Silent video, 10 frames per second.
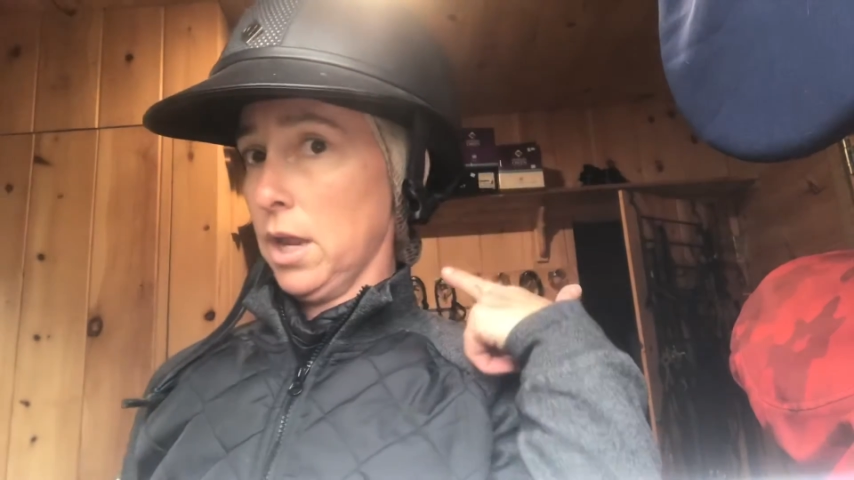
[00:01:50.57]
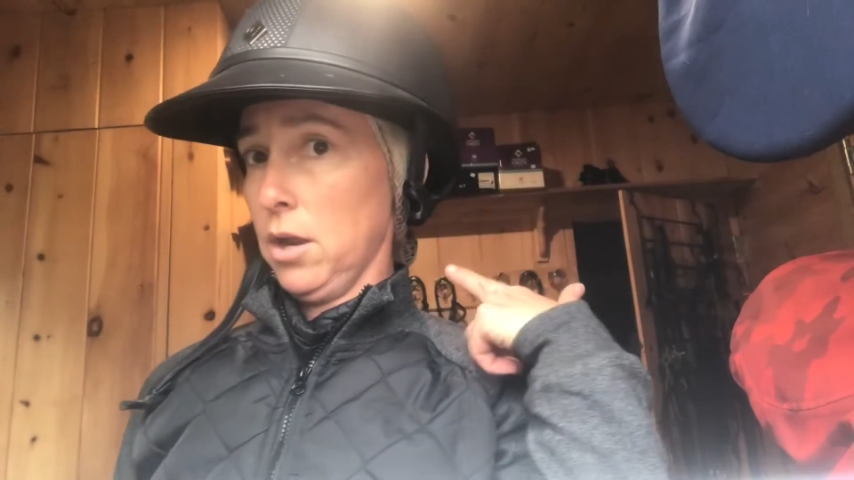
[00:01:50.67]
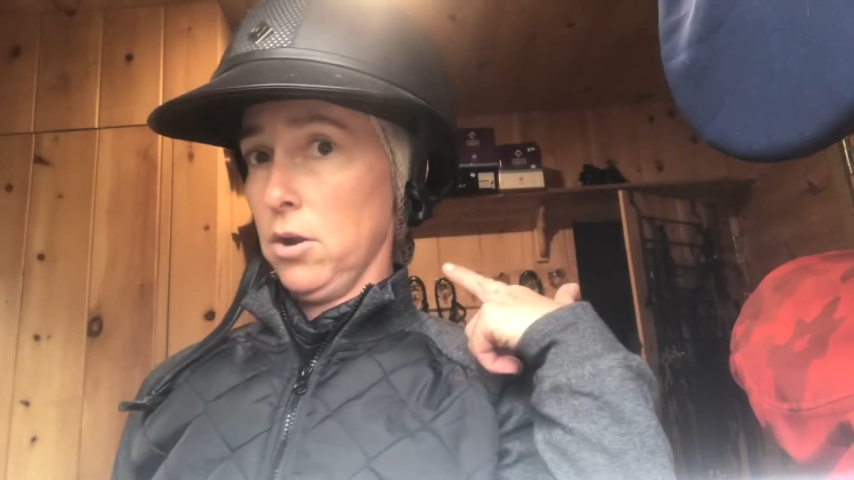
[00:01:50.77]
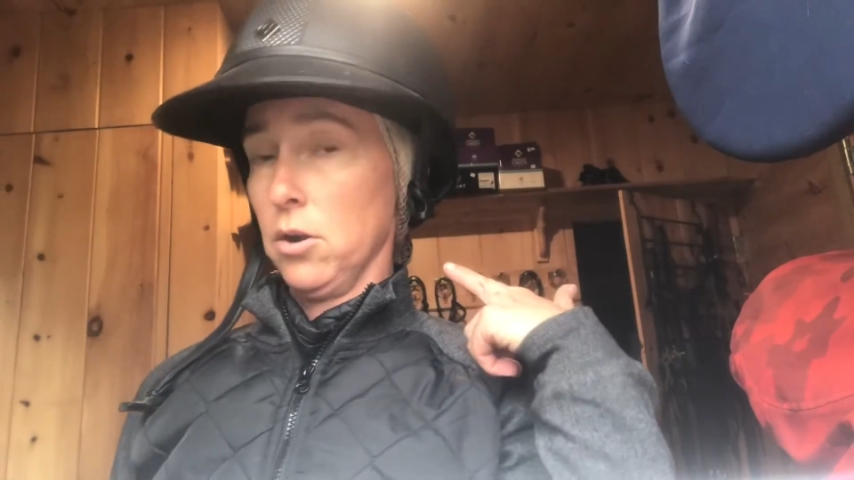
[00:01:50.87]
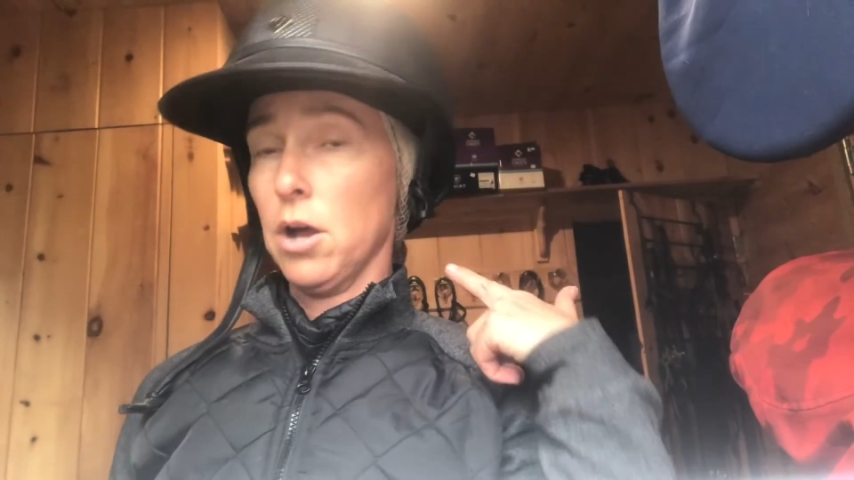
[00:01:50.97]

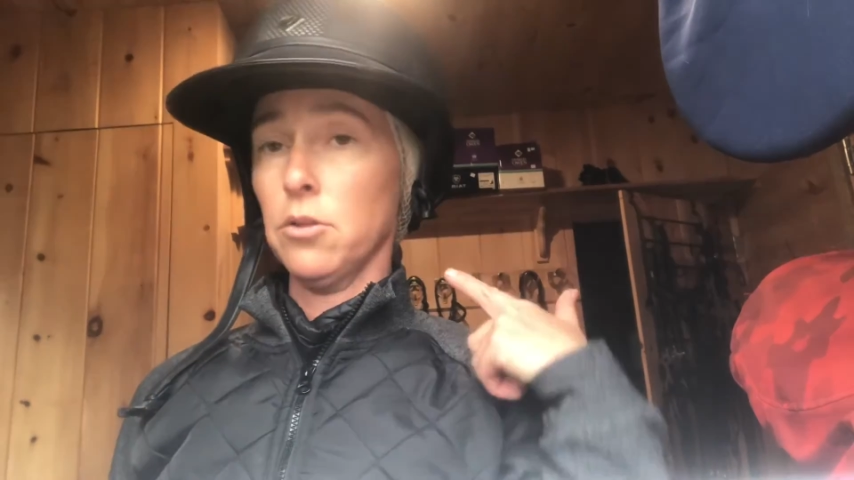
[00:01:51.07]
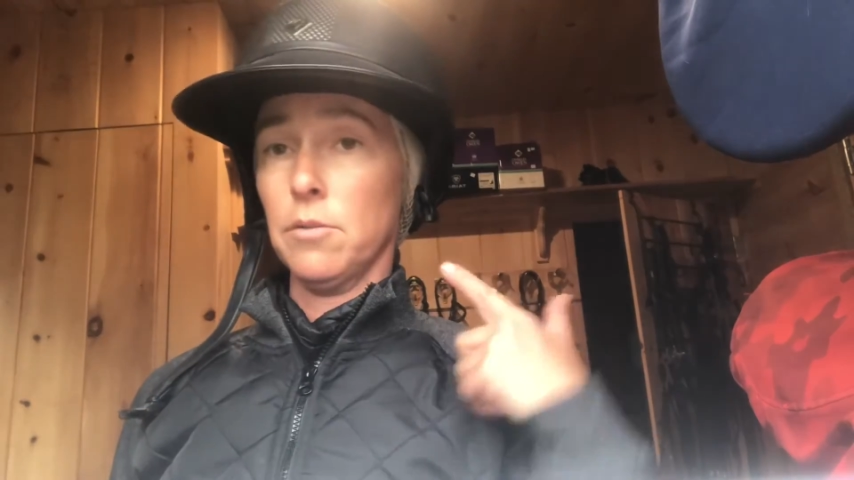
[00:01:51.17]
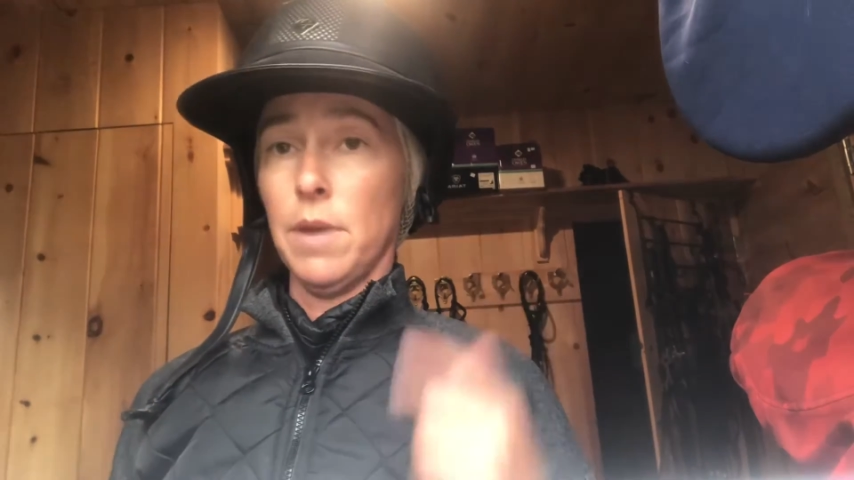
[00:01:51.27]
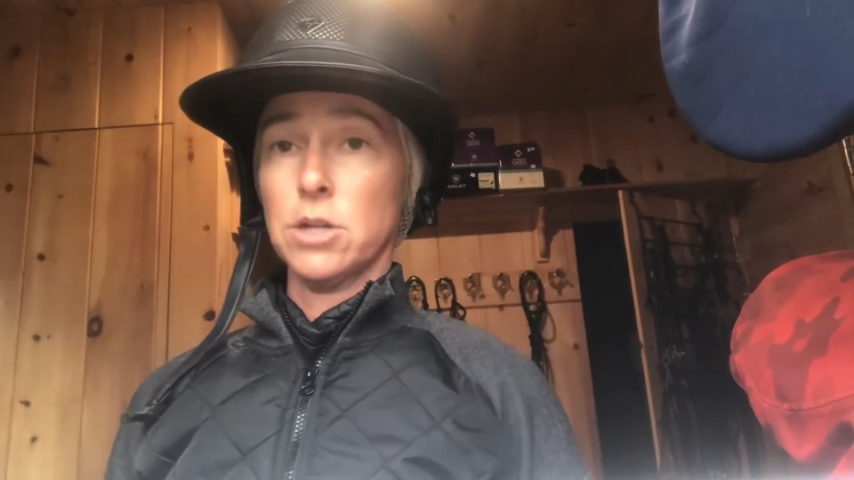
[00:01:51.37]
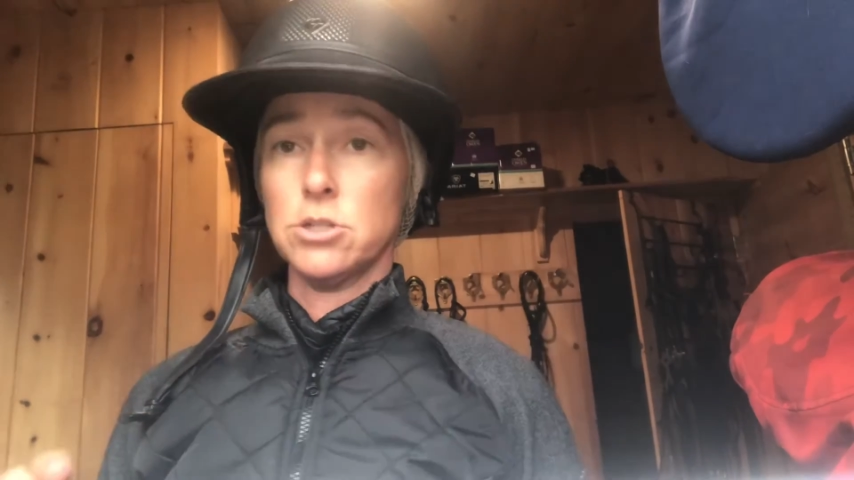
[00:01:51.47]
hair
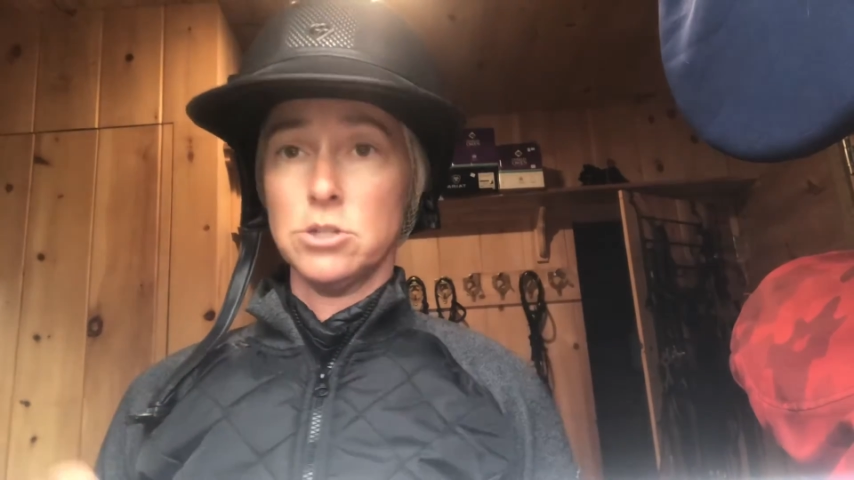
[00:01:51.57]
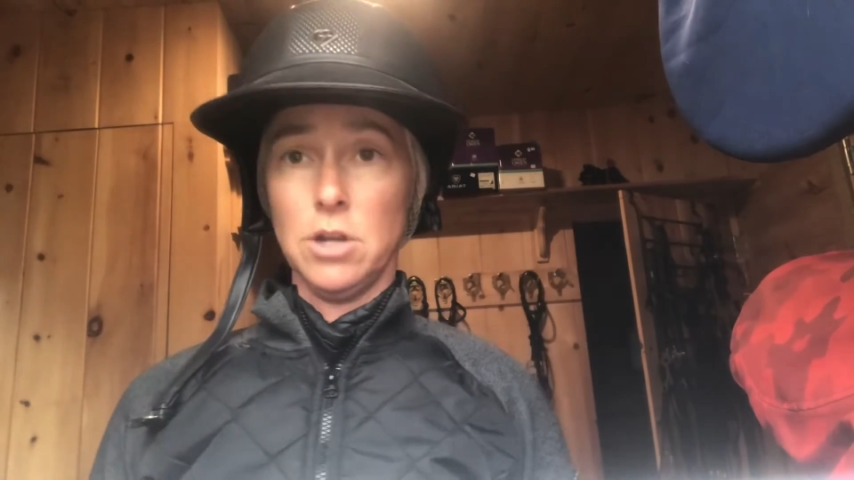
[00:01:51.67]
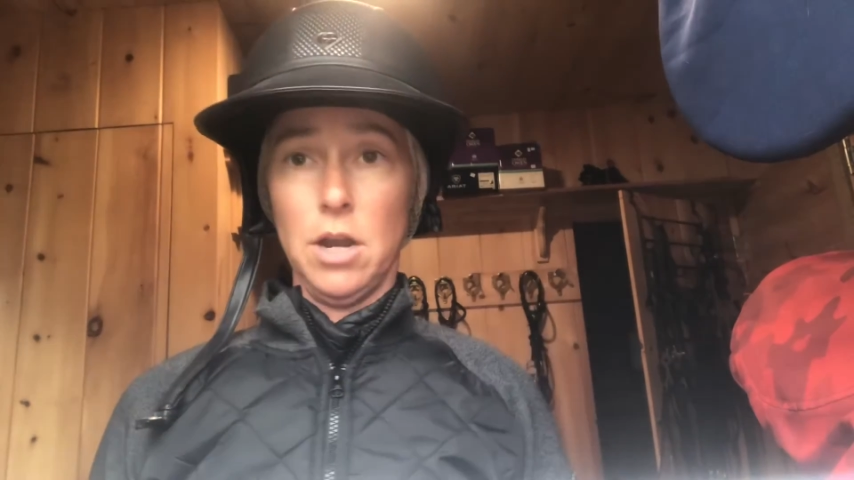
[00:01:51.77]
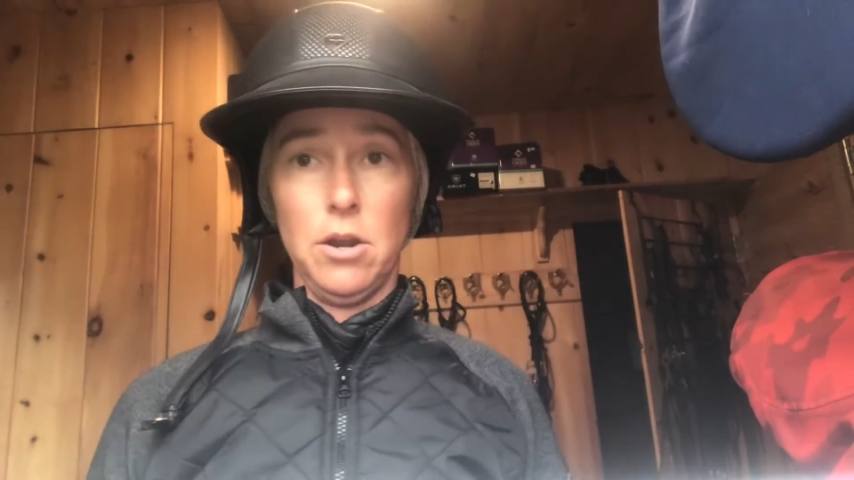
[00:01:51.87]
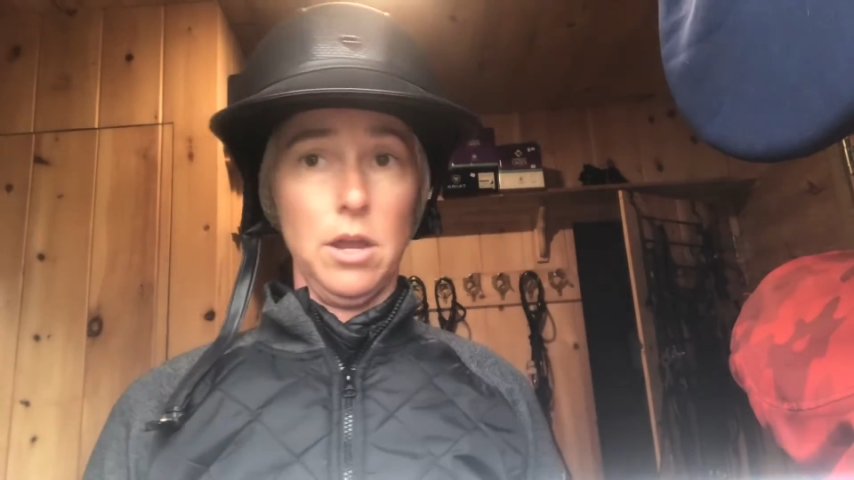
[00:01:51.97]
color matches your
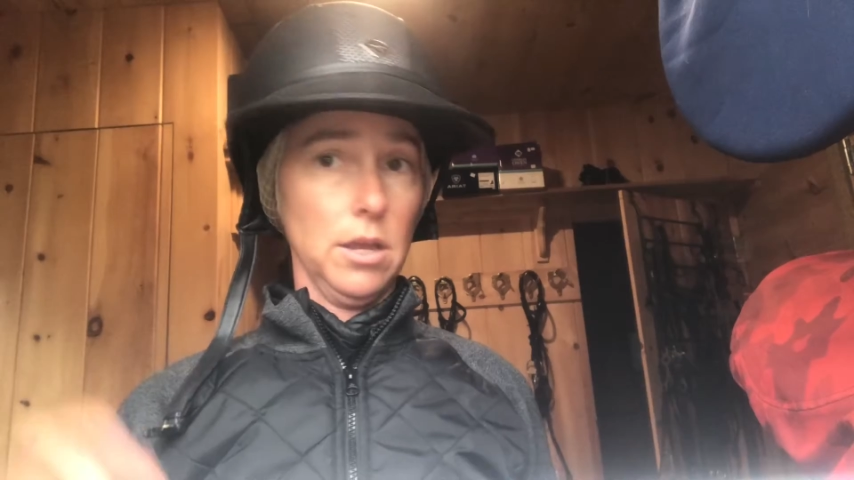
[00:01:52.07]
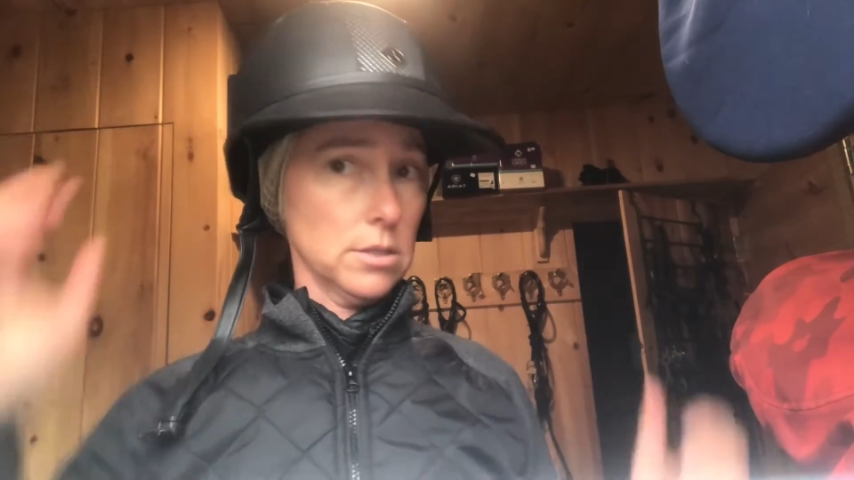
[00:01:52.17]
hairnet